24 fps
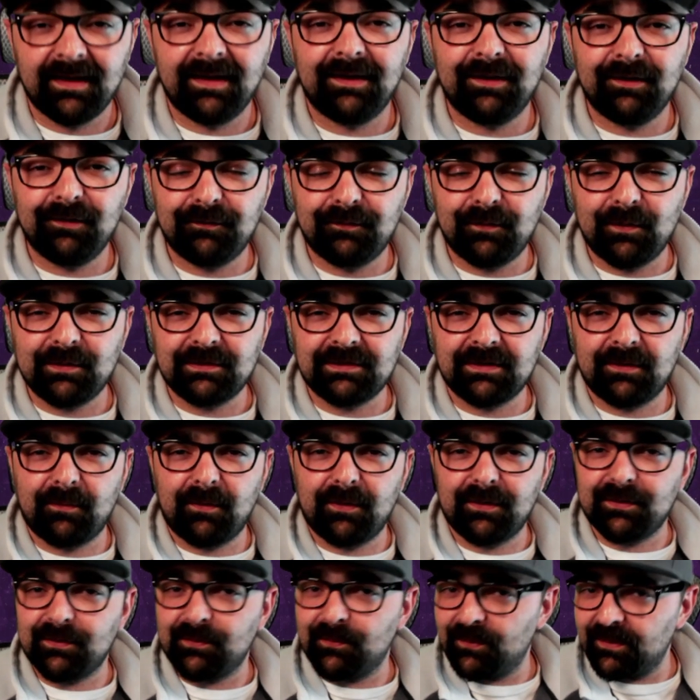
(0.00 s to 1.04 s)
Hey there folks, how
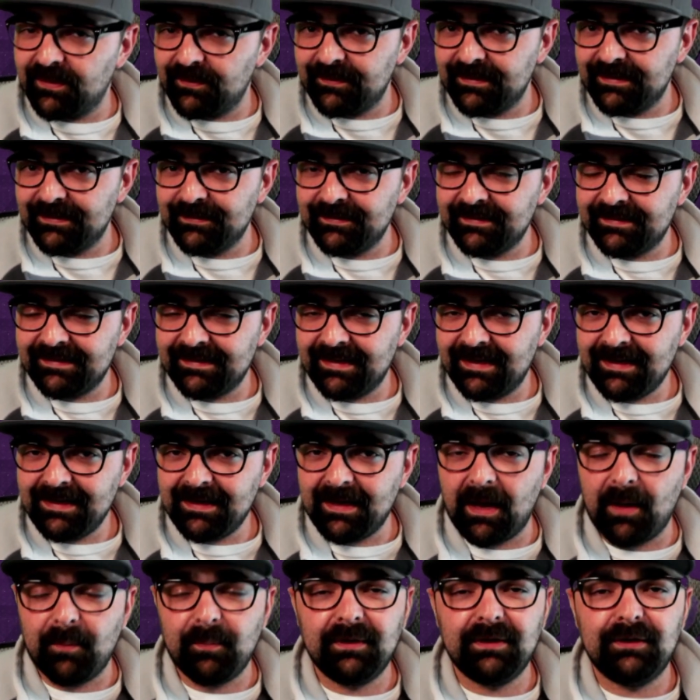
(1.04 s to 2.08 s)
are you? What are we doing today?
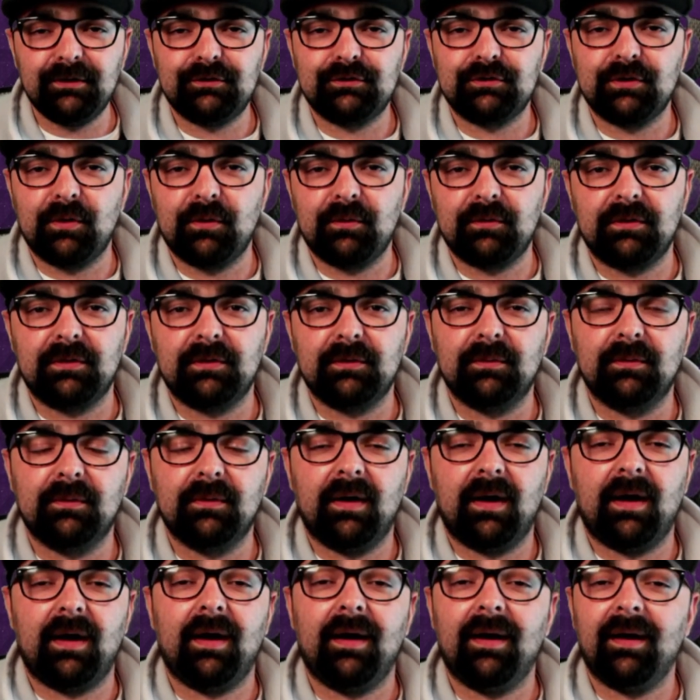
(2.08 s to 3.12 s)
I'm going to show
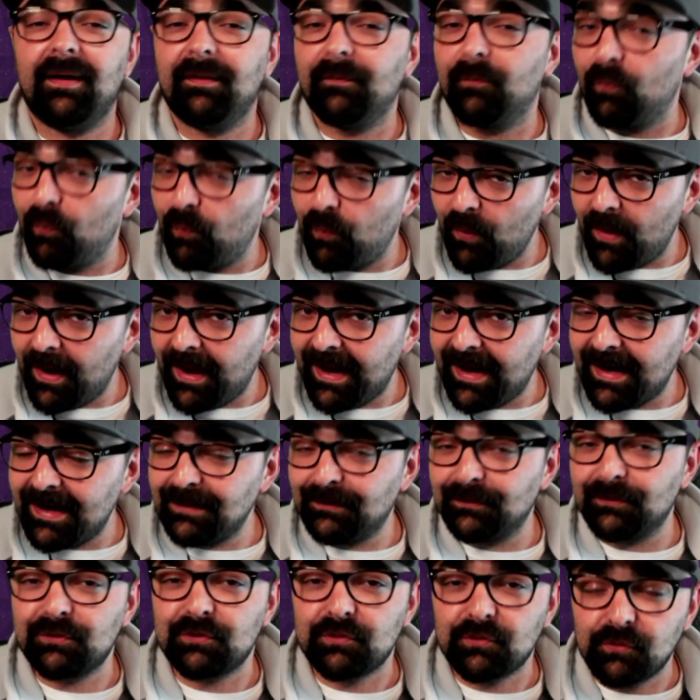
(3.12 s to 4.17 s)
you a way
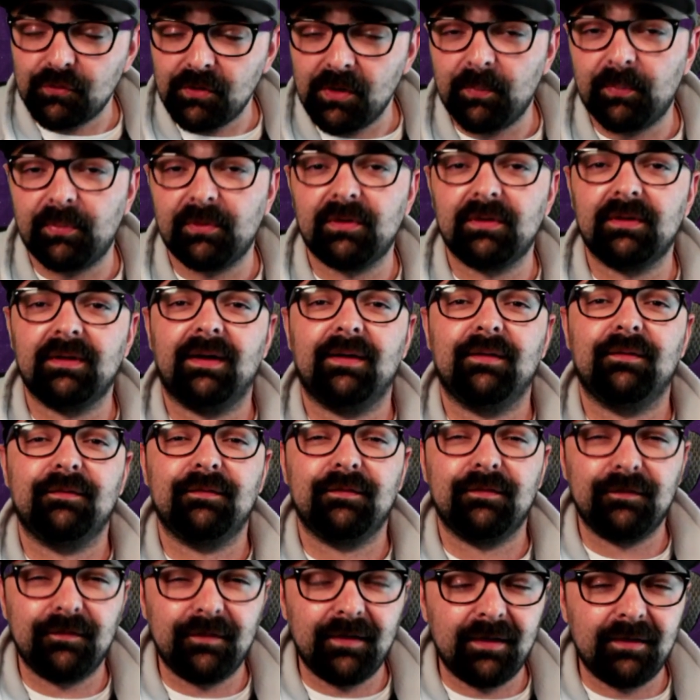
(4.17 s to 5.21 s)
to triple a
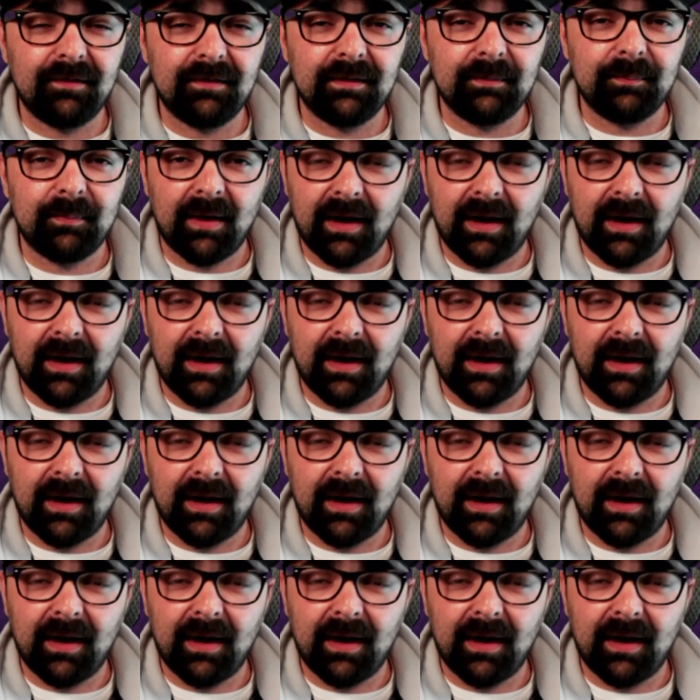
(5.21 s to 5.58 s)
very